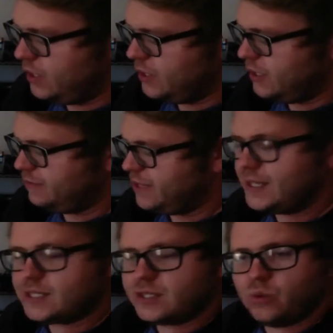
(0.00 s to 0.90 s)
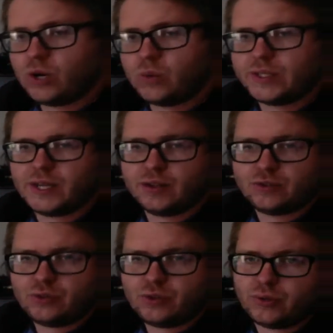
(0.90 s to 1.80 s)
And then if that doesn't work, we tell the
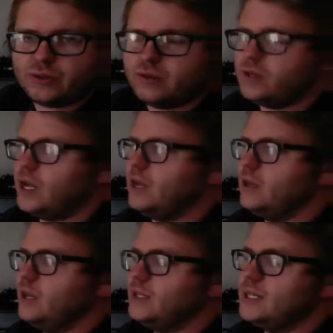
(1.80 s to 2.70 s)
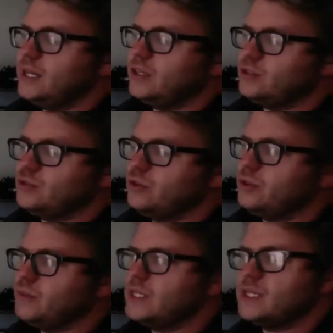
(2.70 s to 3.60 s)
truth, okay? And telling the
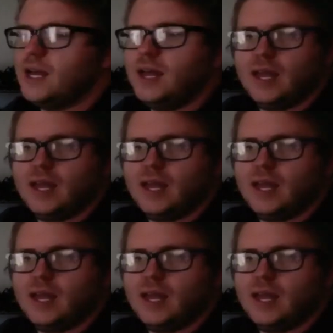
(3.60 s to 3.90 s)
truth means,